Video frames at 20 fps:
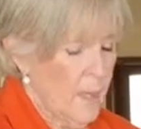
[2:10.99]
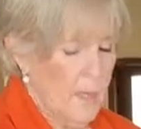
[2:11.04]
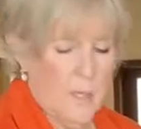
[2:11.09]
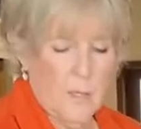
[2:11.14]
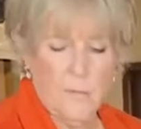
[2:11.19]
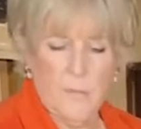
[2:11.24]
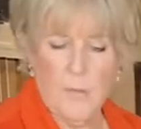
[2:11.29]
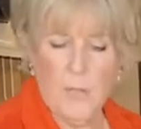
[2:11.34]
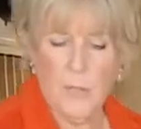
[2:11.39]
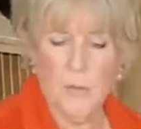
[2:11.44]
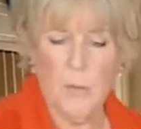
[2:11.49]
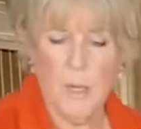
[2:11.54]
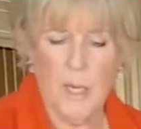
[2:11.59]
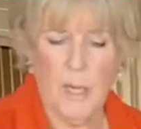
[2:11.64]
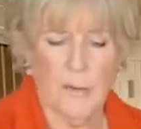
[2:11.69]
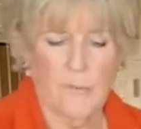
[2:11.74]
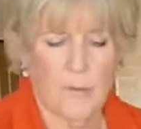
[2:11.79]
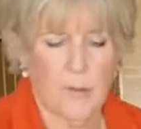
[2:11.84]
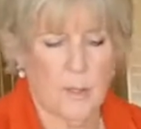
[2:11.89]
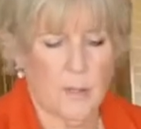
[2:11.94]
If you
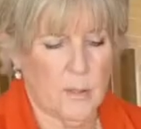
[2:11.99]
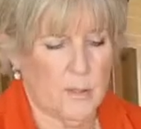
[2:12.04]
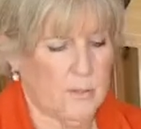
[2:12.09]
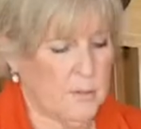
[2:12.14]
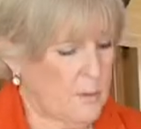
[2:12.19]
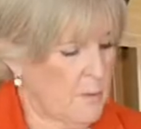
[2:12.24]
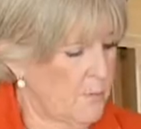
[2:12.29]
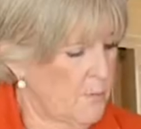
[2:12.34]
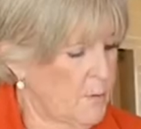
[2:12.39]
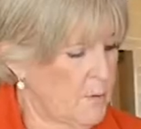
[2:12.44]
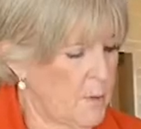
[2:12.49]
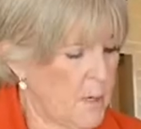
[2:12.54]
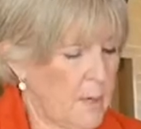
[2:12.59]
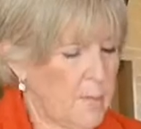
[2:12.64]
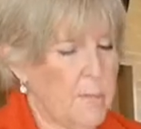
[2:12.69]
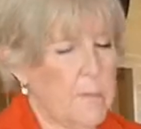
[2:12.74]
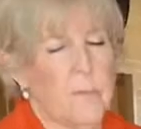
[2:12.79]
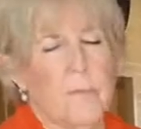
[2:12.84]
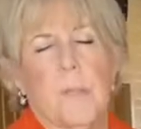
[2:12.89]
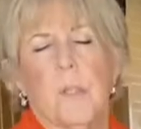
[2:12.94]
have a, if you
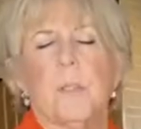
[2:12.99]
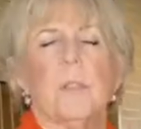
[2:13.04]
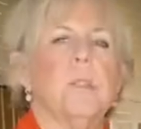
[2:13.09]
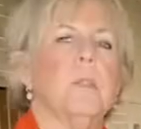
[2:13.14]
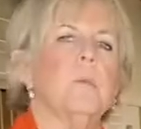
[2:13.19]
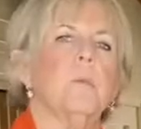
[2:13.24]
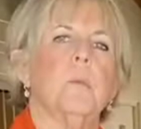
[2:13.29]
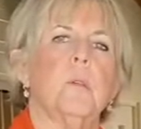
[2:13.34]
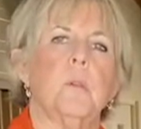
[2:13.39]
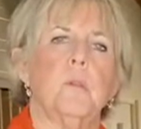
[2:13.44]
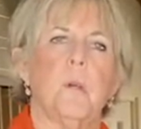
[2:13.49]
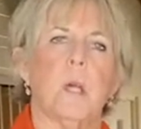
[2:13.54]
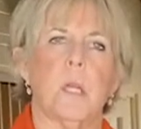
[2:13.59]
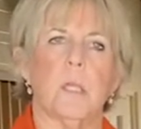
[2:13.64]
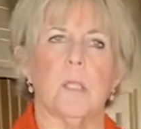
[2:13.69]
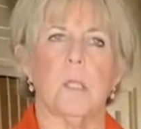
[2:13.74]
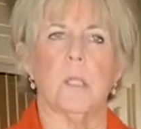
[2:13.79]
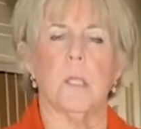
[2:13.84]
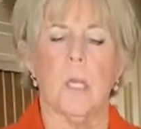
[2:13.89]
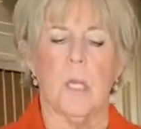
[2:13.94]
have a victim who
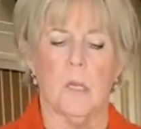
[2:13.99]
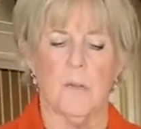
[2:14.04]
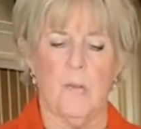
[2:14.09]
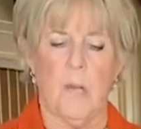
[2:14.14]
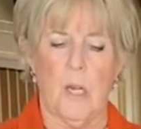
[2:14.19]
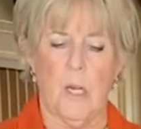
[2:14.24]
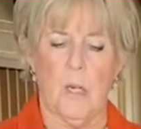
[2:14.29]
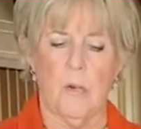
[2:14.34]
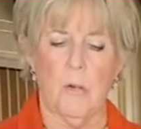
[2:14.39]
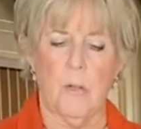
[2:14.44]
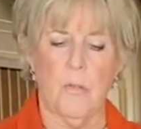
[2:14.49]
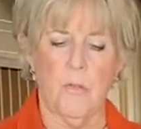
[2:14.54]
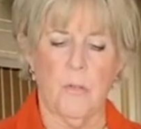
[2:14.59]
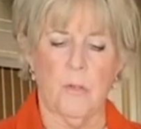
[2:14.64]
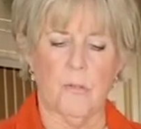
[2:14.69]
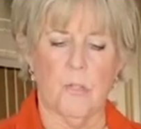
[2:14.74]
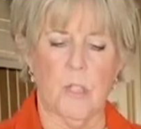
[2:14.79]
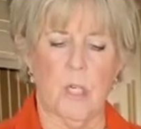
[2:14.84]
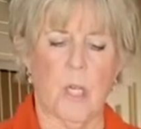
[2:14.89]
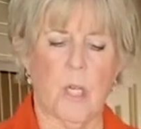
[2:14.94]
has a lot of hair on
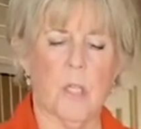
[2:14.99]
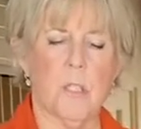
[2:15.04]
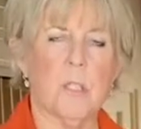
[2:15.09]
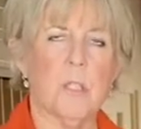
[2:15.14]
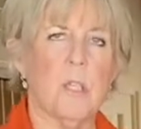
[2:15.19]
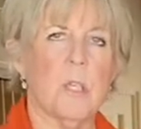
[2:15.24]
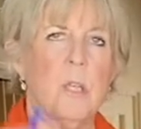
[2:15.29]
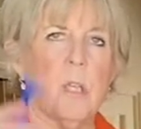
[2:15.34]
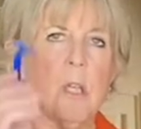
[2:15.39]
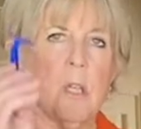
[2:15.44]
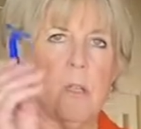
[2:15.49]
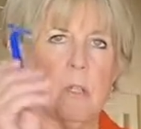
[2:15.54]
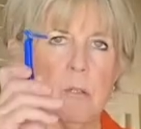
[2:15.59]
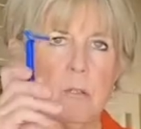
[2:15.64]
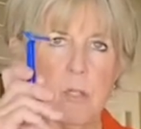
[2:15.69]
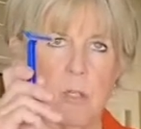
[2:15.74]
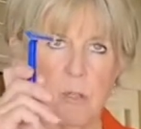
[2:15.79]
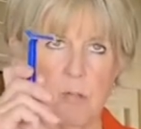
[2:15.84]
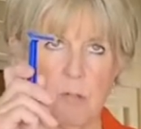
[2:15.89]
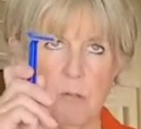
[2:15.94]
their chest,
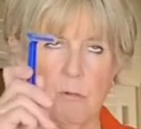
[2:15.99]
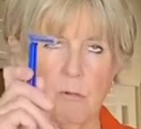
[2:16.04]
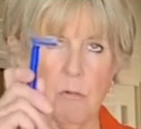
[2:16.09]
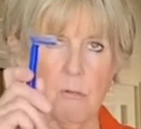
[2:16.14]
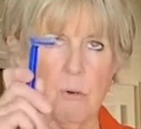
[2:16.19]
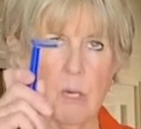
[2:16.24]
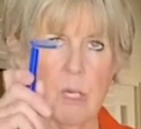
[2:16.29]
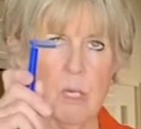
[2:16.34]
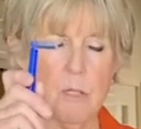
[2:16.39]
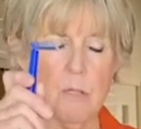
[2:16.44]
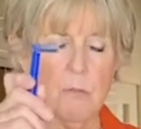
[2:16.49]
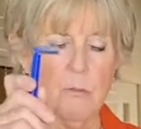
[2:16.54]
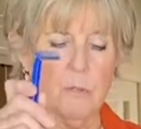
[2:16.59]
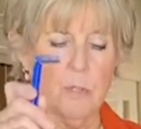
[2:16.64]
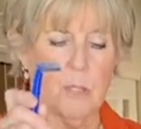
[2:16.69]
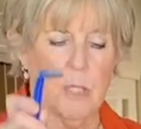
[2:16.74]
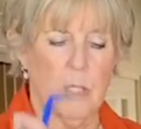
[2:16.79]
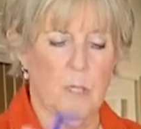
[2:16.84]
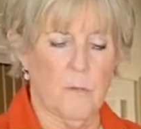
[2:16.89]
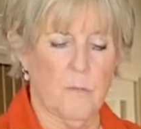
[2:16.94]
there's also a razor
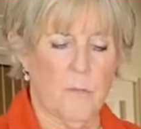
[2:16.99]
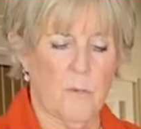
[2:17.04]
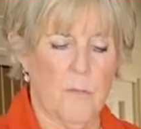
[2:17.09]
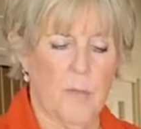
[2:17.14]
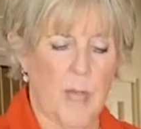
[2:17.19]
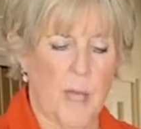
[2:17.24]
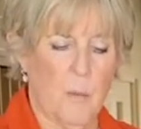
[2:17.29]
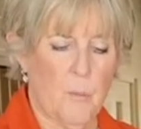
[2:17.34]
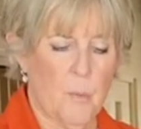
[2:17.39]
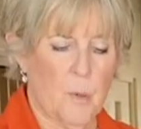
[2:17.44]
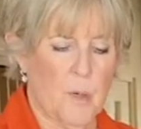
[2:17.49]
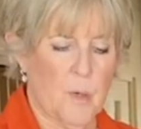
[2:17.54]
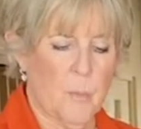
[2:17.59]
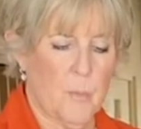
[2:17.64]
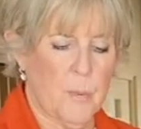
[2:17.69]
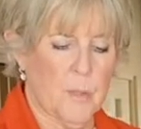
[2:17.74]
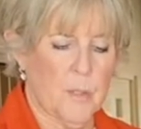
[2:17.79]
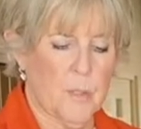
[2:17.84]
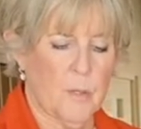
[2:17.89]
in here for that purpose.